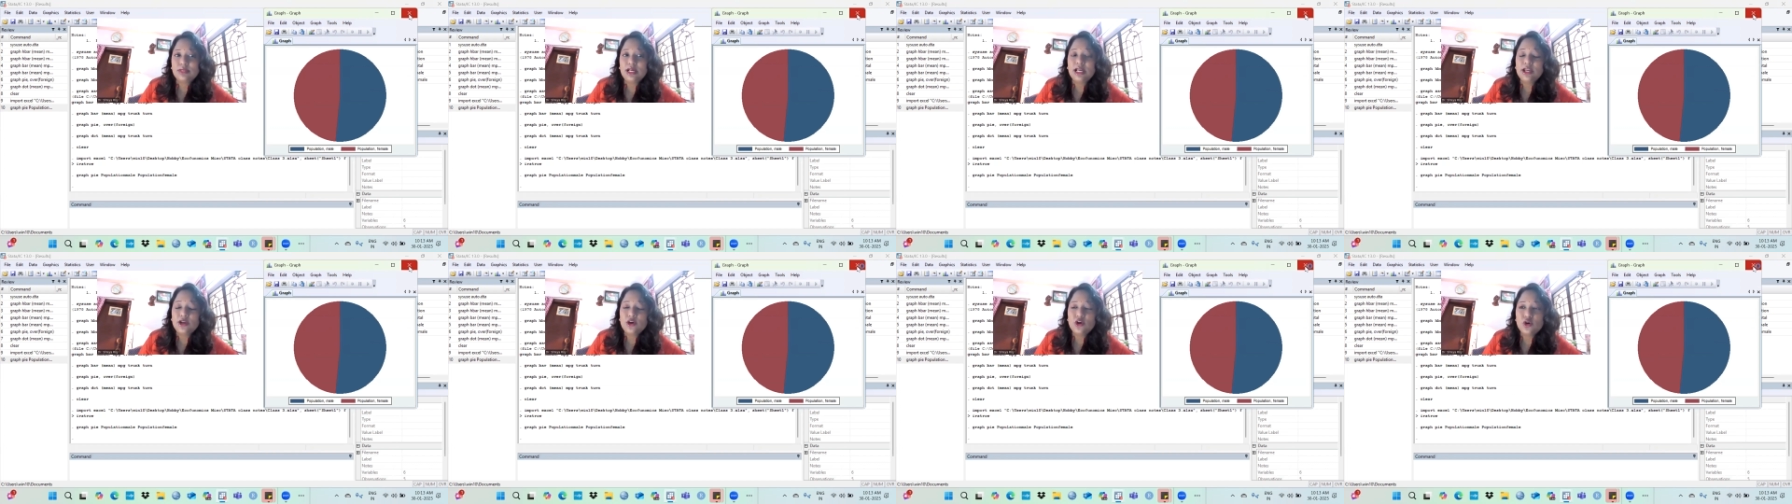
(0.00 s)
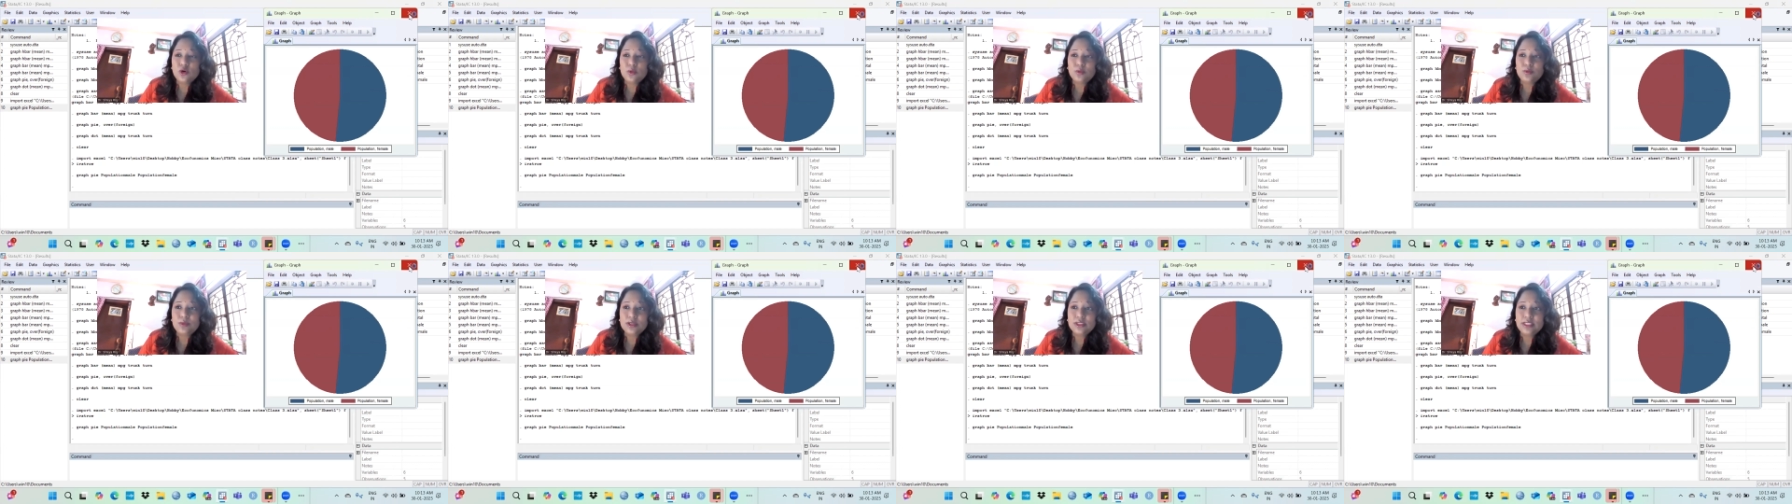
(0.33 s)
I
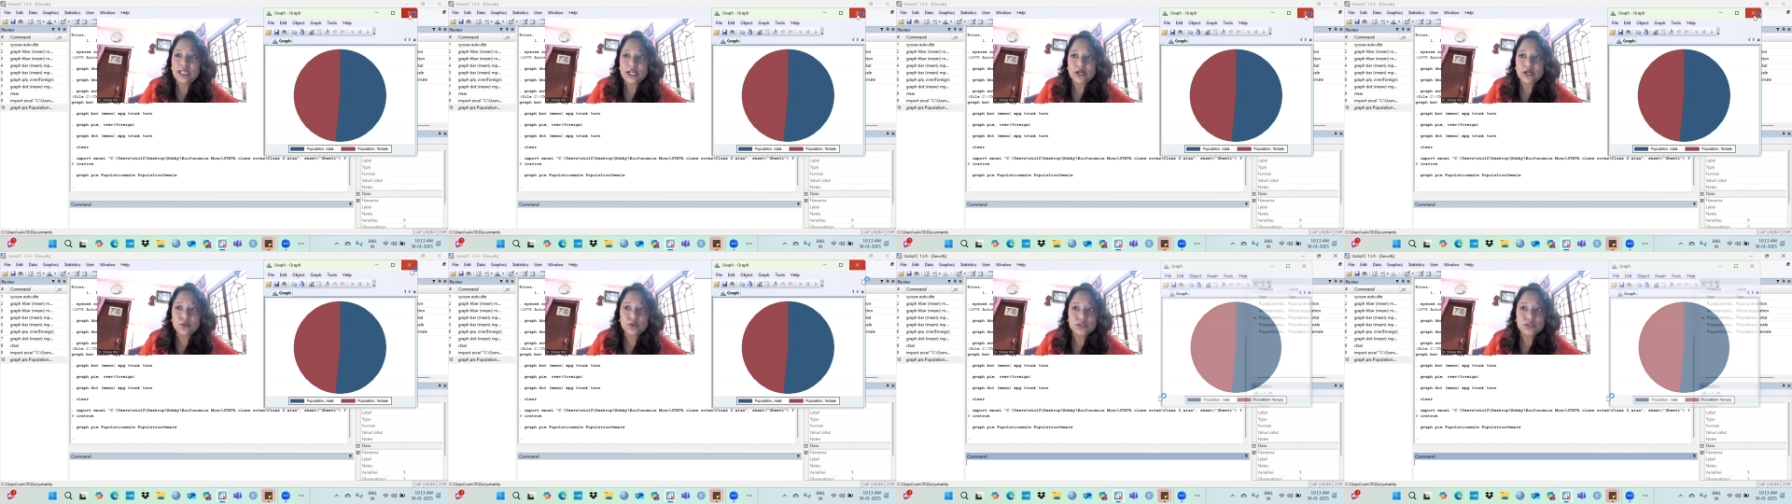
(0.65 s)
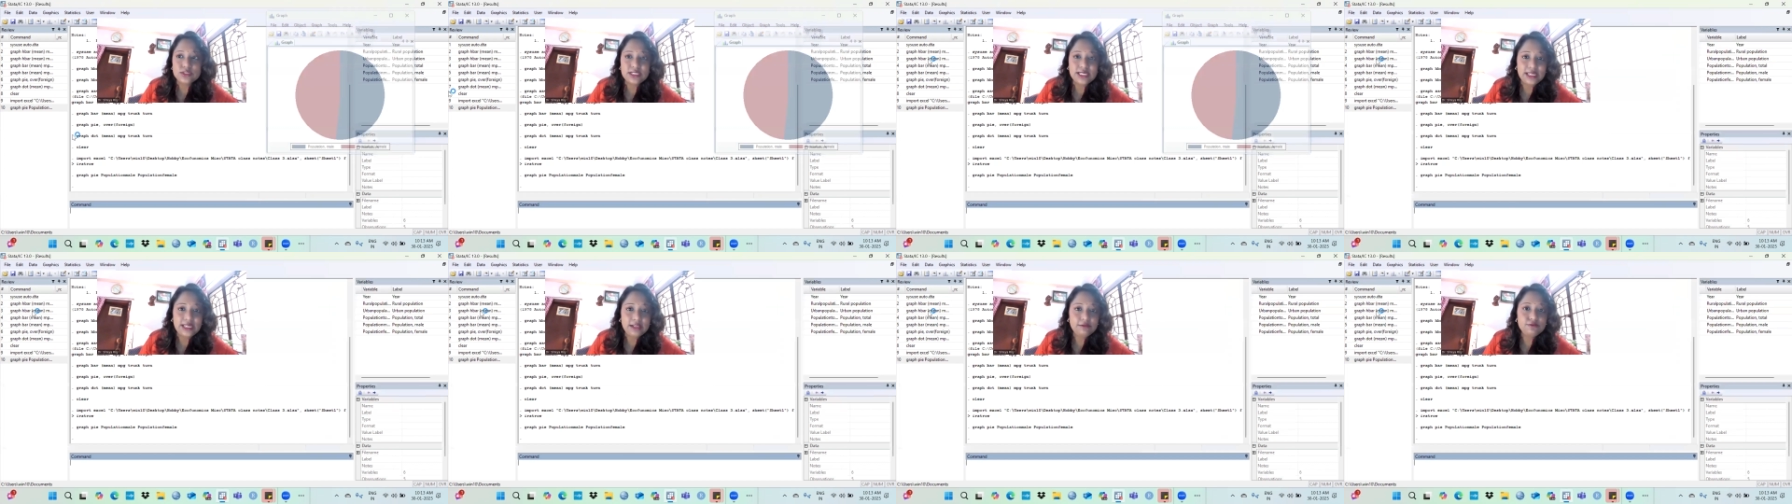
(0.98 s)
hope that
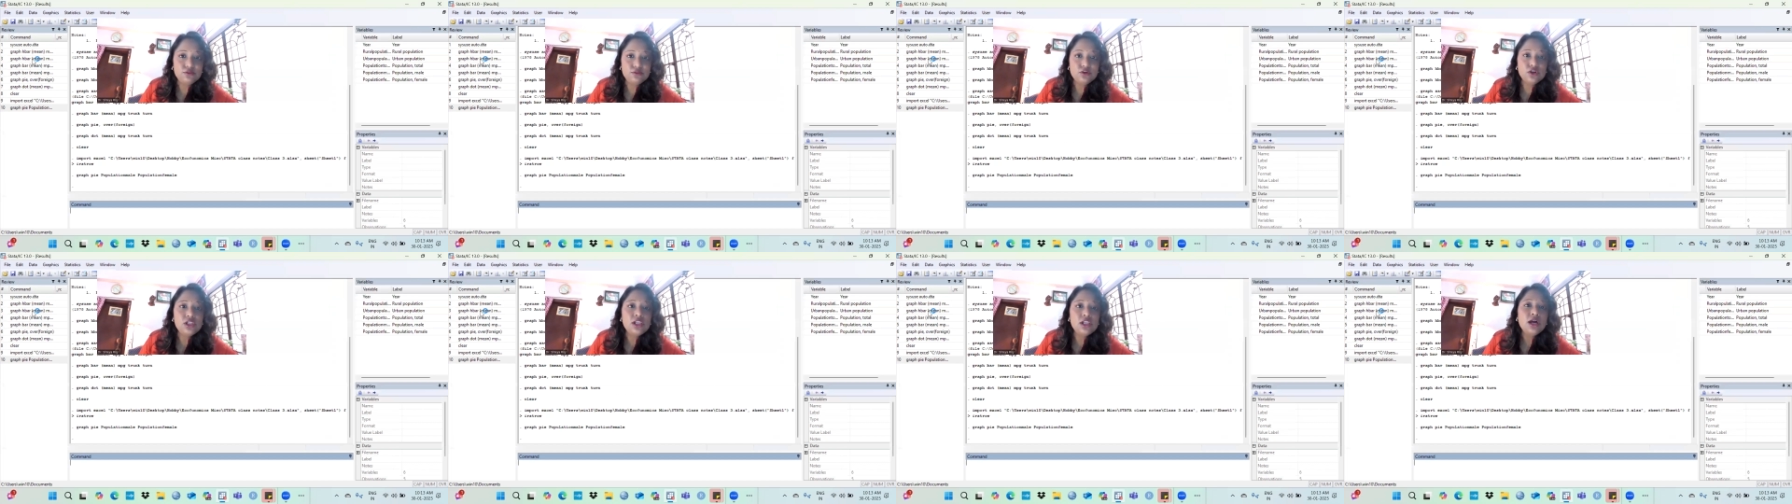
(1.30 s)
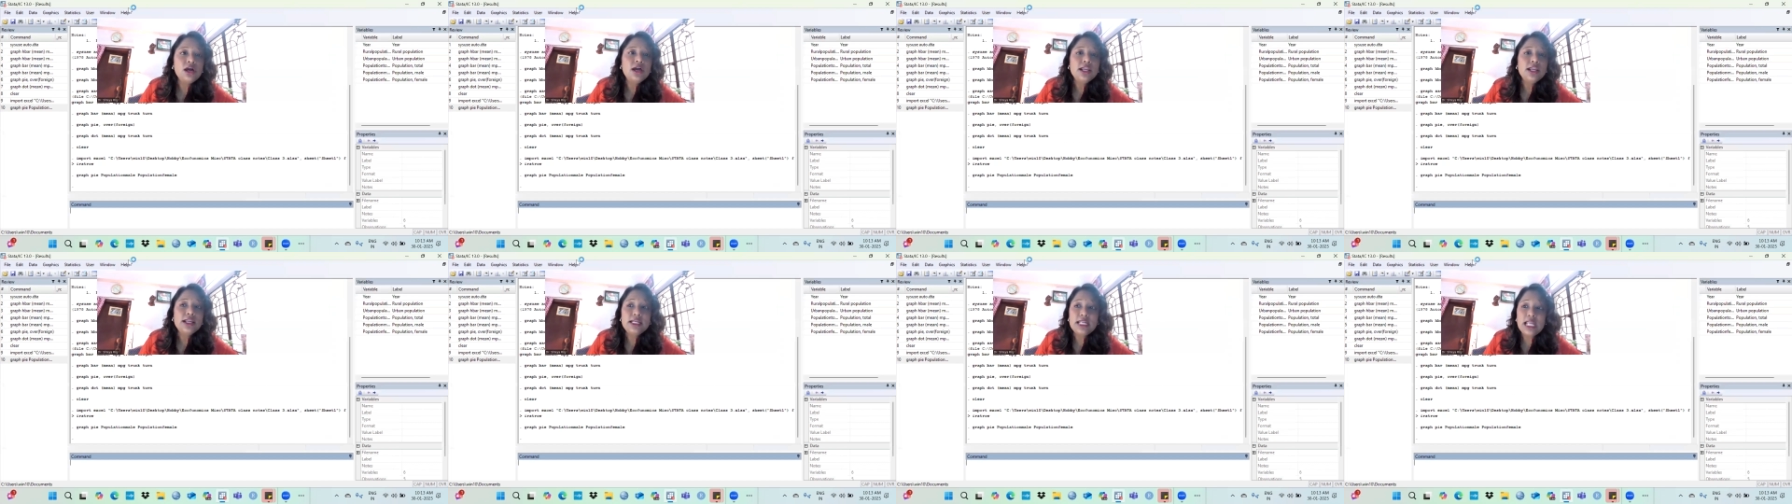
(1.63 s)
was helpful.
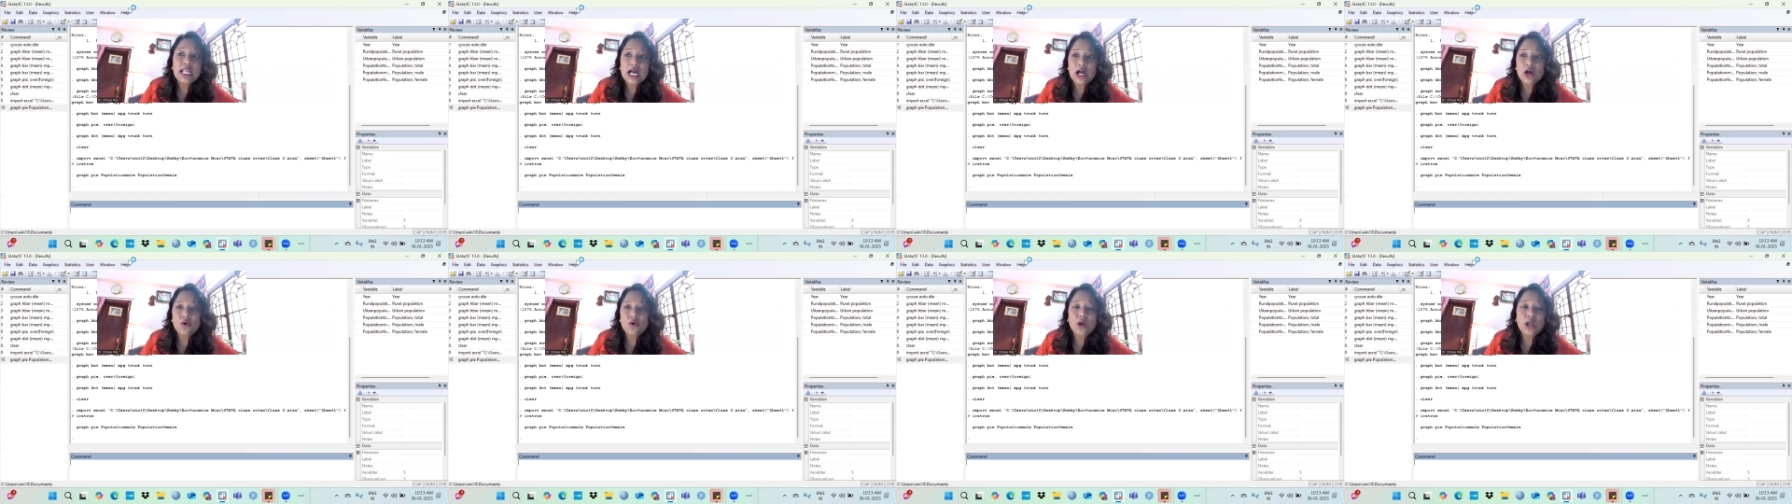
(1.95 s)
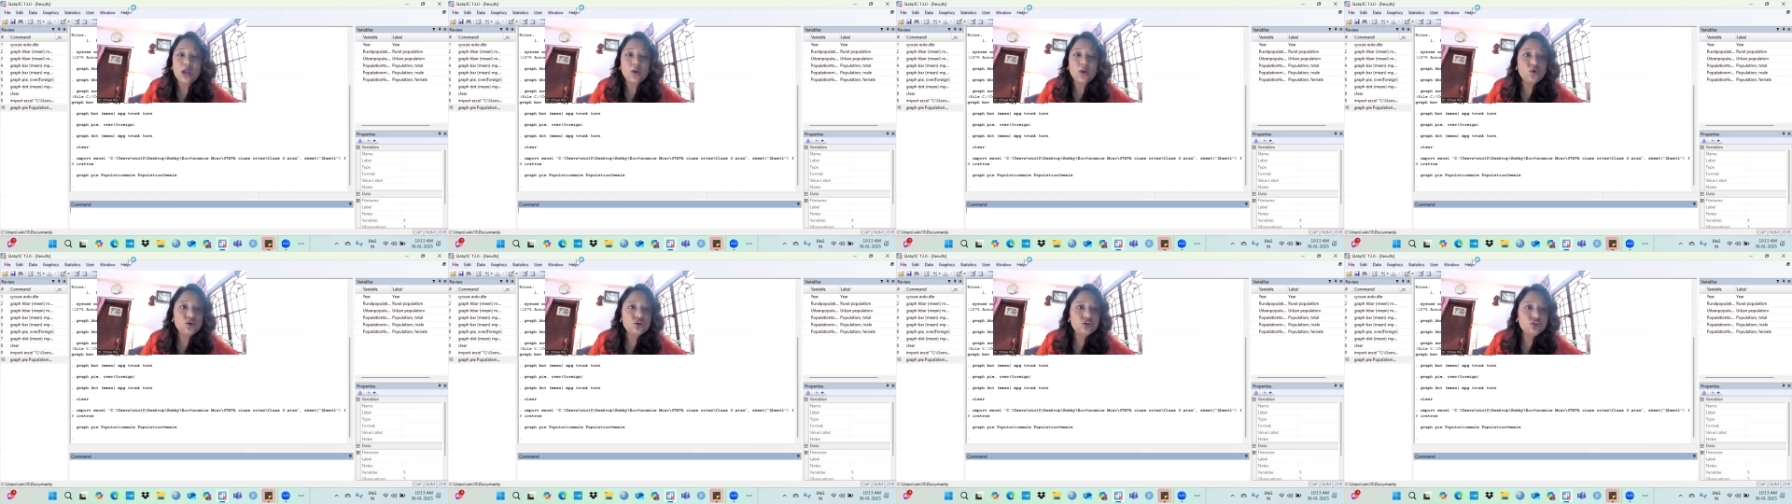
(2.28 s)
Now
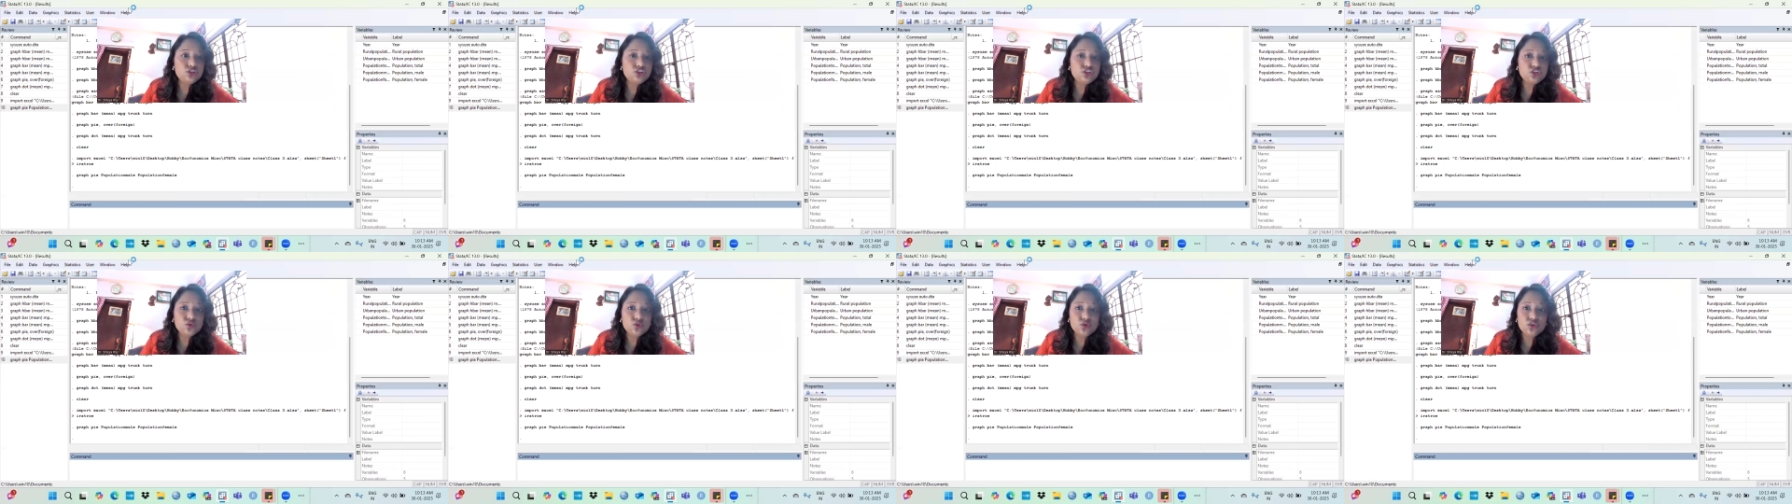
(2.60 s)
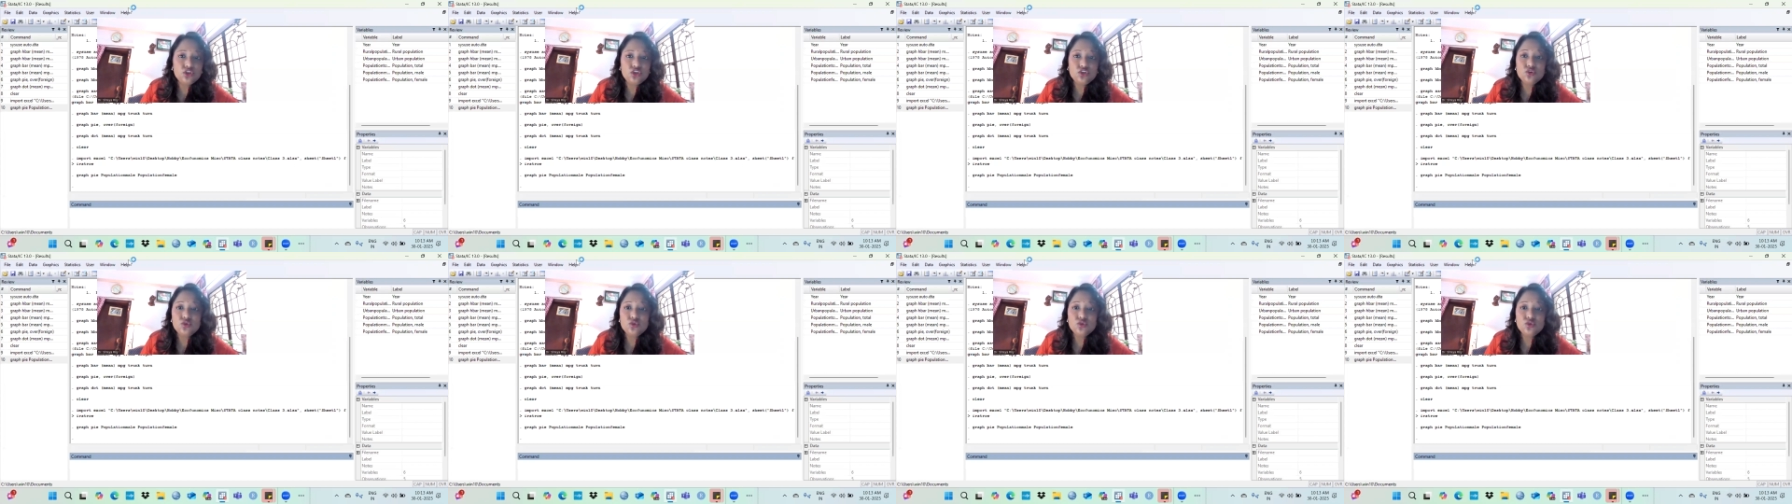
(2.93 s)
I want to show